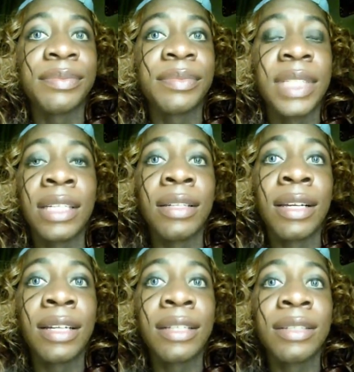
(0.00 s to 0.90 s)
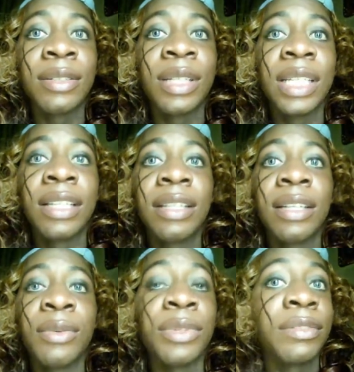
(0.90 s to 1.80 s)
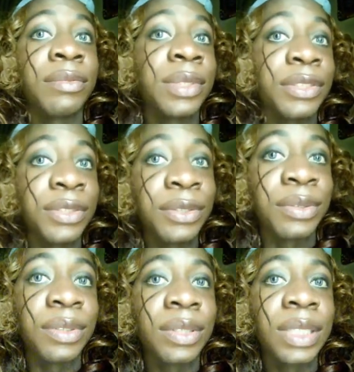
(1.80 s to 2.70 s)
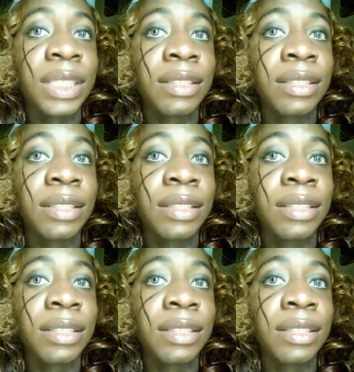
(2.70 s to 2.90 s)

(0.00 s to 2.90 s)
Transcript: And a lie will never be the truth.